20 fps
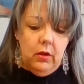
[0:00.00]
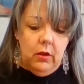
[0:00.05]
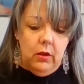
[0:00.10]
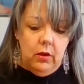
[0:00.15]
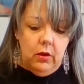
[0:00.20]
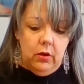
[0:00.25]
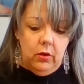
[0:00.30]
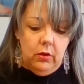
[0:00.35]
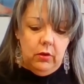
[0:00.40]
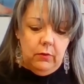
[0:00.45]

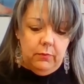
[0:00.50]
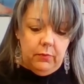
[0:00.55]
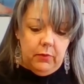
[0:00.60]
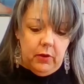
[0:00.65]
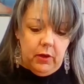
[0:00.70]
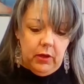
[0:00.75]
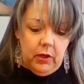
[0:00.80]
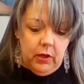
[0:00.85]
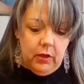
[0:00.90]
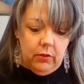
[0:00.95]
you know, you
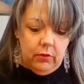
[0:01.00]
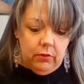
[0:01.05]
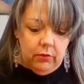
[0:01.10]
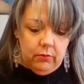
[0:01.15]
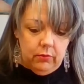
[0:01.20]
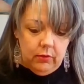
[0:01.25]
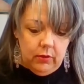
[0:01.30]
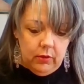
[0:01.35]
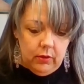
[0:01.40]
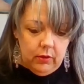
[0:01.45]
probably get
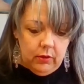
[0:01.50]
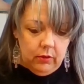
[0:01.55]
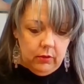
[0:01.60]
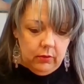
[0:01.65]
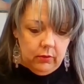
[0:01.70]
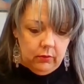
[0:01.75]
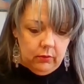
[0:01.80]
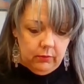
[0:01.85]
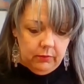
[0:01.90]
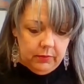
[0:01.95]
through it a
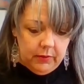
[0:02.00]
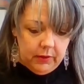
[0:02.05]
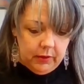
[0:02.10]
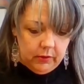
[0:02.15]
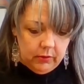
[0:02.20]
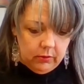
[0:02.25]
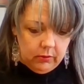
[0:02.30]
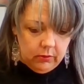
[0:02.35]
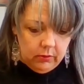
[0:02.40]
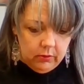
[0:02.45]
little
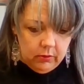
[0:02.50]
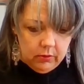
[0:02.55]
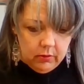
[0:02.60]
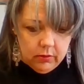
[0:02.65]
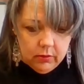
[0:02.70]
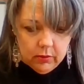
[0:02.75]
better.